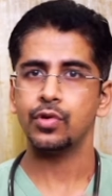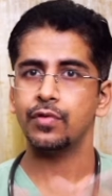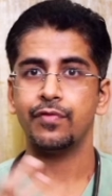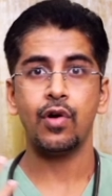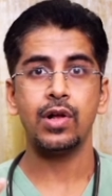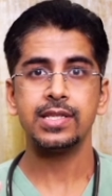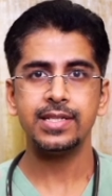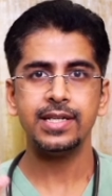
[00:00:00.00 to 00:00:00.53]

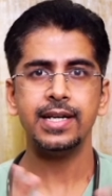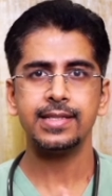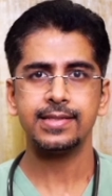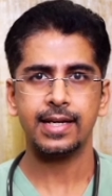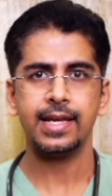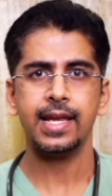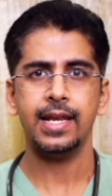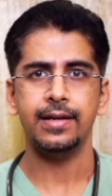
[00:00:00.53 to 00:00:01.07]
So false
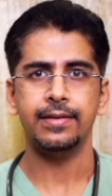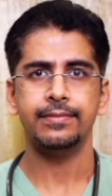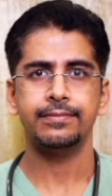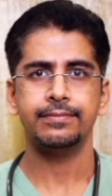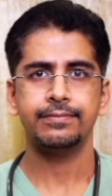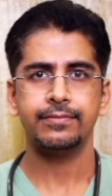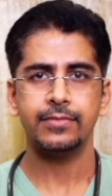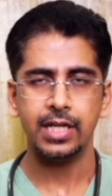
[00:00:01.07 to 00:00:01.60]
readings
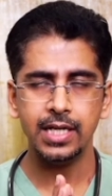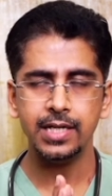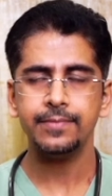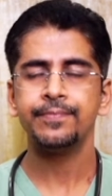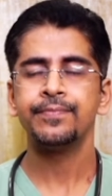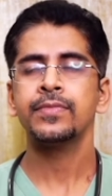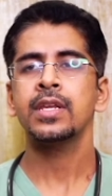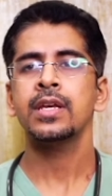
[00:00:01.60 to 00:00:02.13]
again,
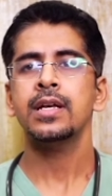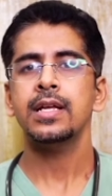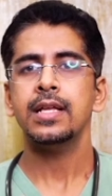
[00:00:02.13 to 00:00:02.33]
right?